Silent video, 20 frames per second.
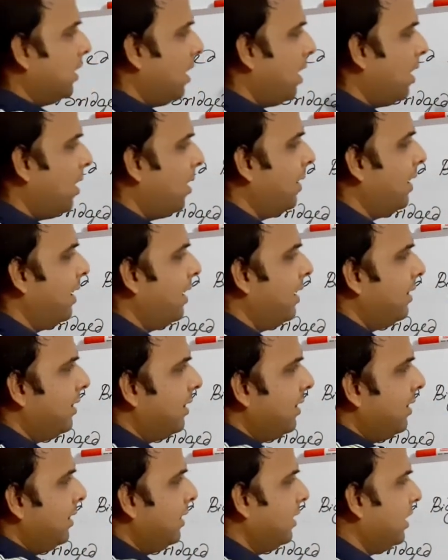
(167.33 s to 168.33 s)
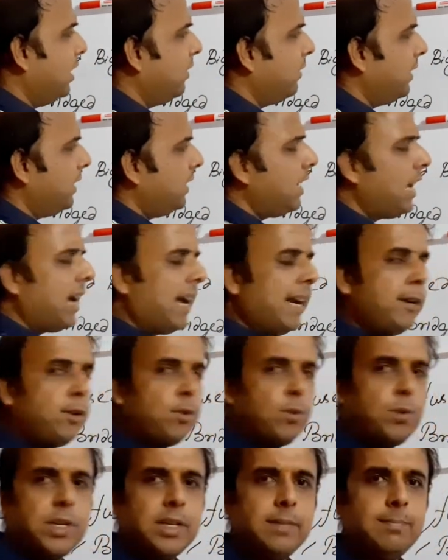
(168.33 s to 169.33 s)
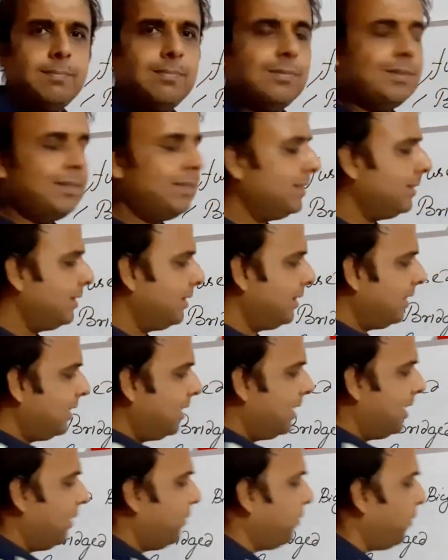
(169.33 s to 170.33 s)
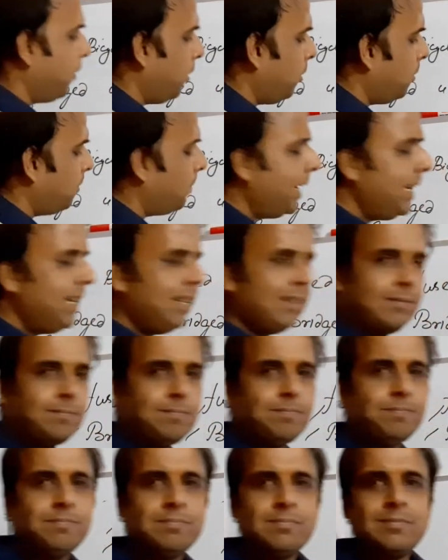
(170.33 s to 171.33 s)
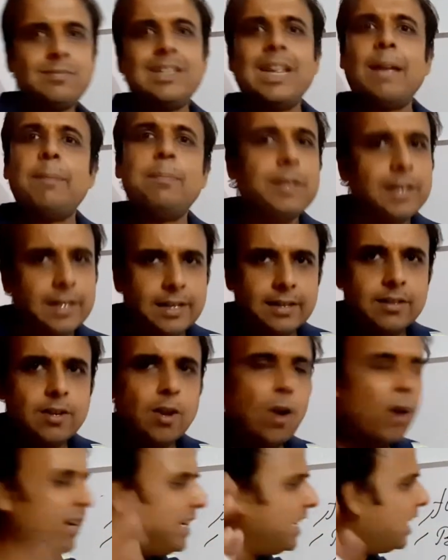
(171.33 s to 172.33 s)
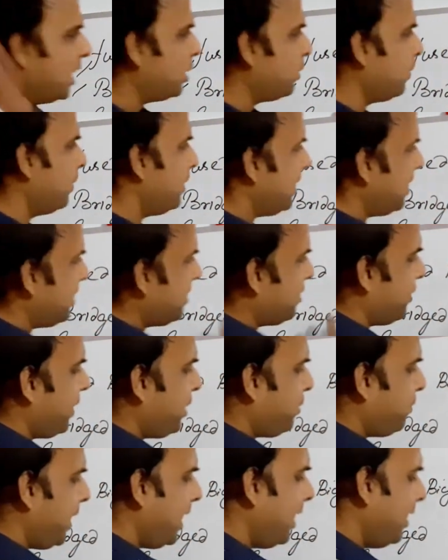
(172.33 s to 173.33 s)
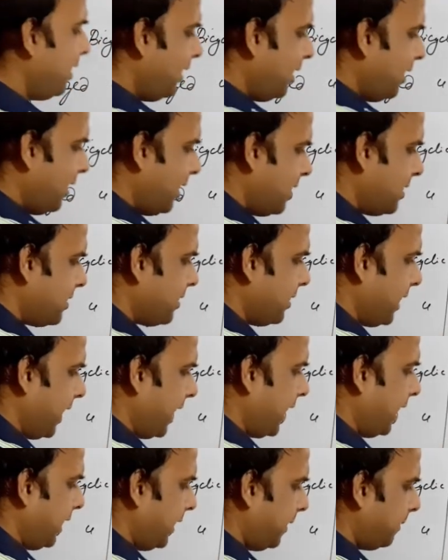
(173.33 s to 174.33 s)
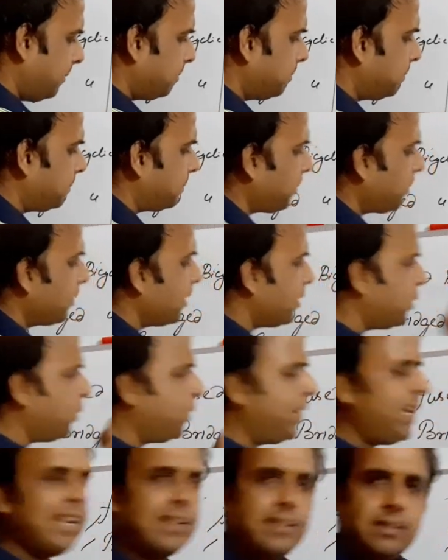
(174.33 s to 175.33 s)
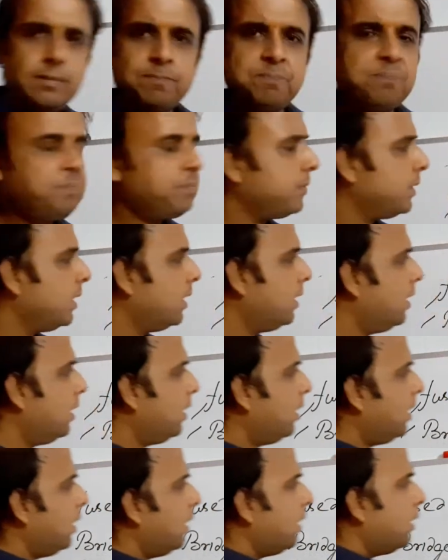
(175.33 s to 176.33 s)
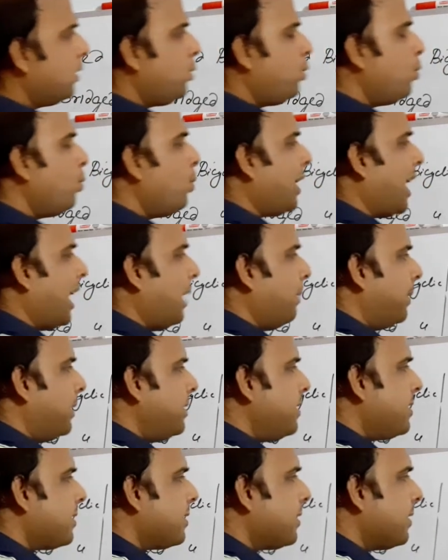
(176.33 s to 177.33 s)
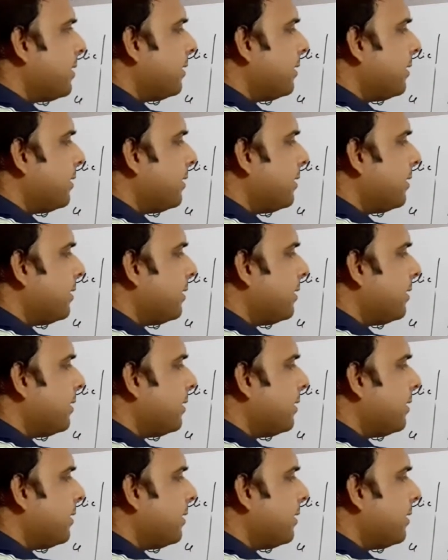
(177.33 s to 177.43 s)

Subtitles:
are given the hydro term followed by naphthalene, or in other words, in a straight way, it's a decalene. So here, two carbons,